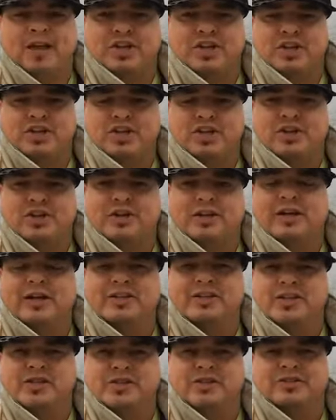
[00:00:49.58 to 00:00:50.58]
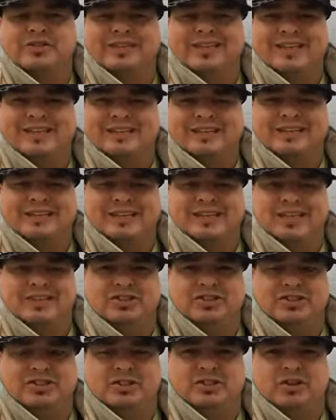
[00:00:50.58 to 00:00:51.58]
you can use an
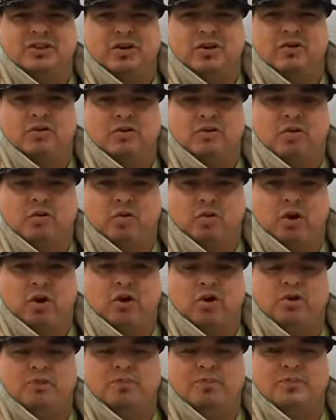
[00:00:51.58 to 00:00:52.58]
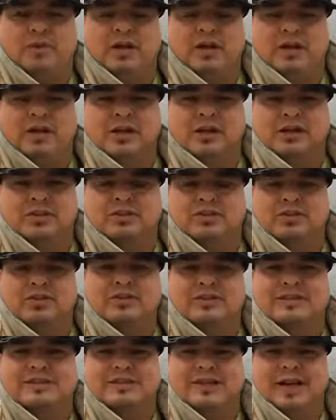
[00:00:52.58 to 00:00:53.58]
extension on Chrome
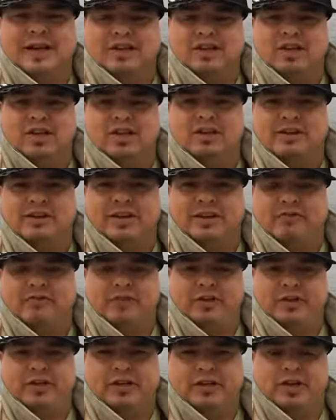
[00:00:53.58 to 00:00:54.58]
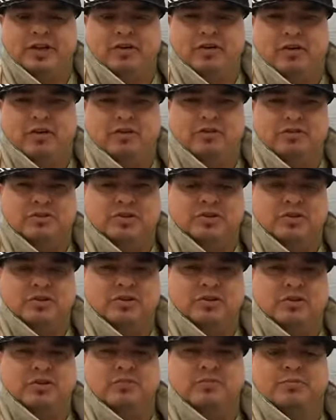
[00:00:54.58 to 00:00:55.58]
to download that video onto
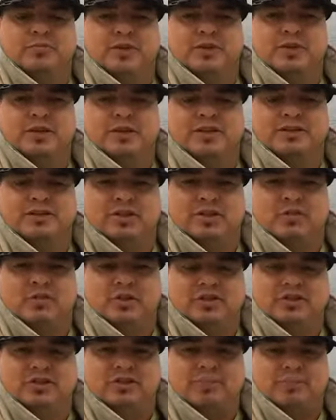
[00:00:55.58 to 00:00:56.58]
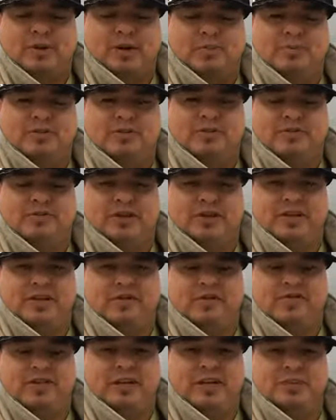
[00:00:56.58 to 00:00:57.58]
your computer. So once you've published the video
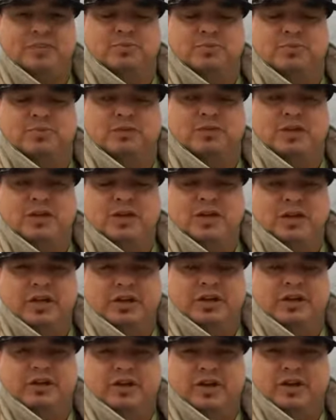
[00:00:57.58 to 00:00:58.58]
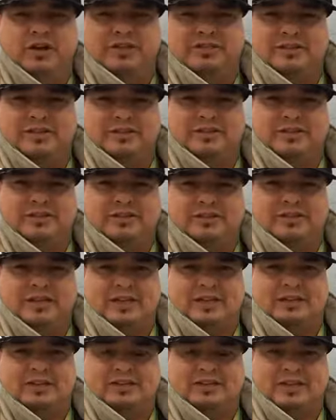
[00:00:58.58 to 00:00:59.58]
on Facebook, you notice
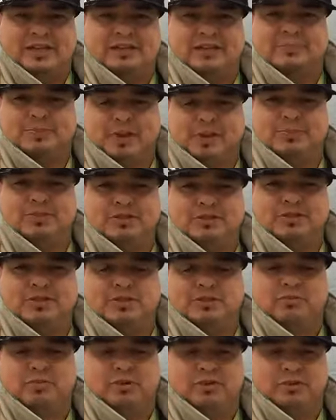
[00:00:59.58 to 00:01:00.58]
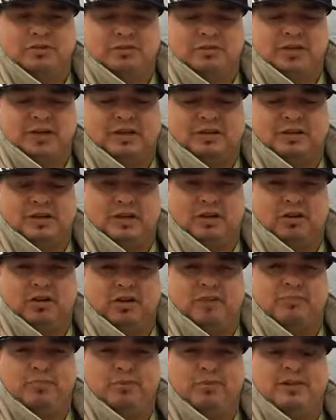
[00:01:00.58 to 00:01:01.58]
that it stays published. Once you've done a
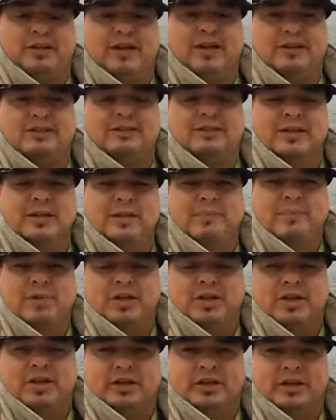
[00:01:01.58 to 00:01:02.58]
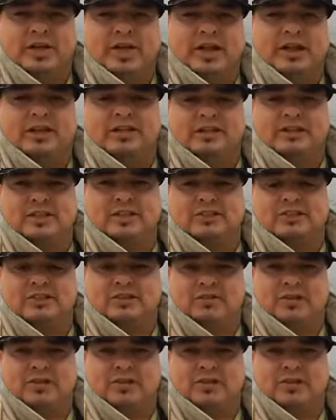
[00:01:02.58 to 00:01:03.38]
live broadcast, you can get an extension,